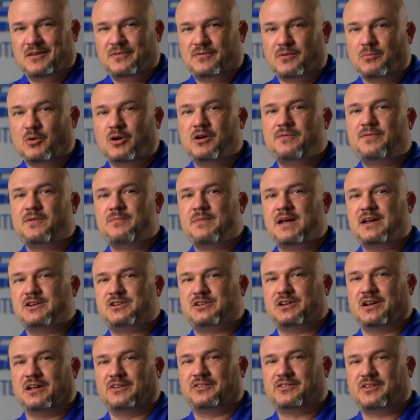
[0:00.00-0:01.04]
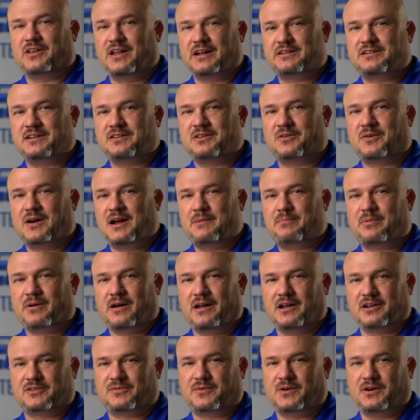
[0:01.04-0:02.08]
For more information on selecting the right
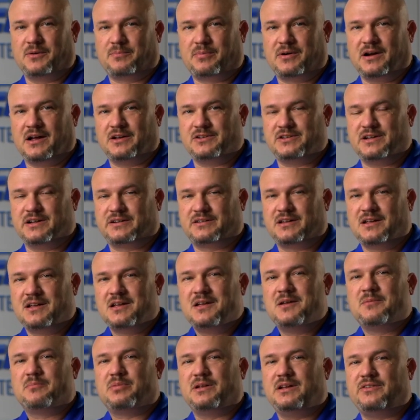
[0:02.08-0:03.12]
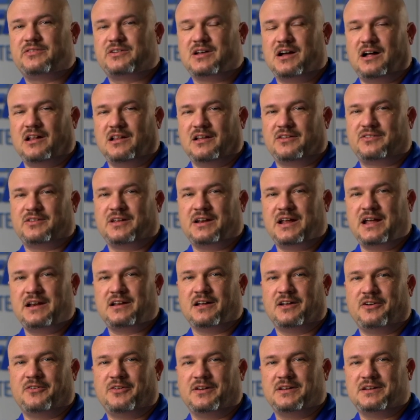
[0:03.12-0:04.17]
products for your project, please call us at
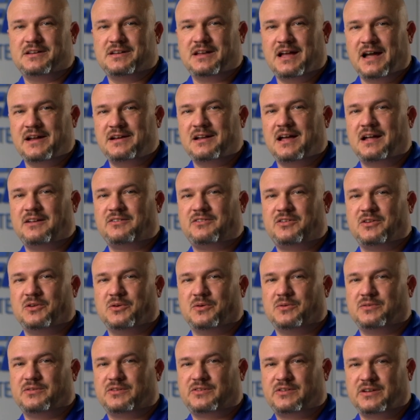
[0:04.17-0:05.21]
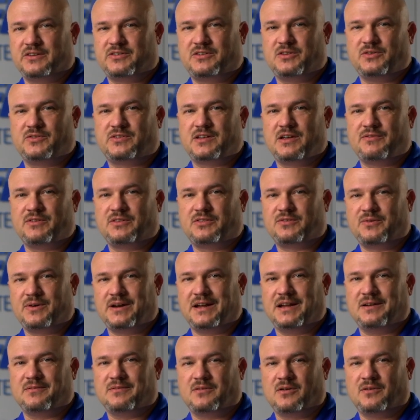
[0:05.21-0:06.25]
800 992
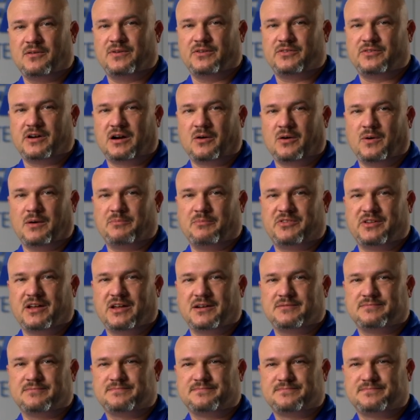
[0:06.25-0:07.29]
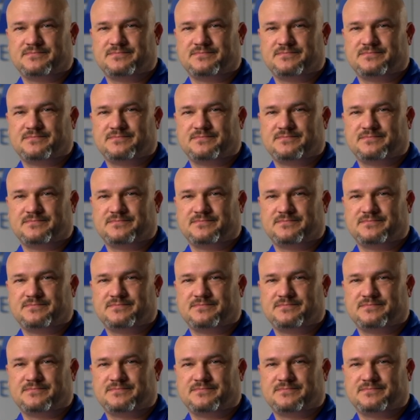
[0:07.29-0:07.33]
6273 or visit our website.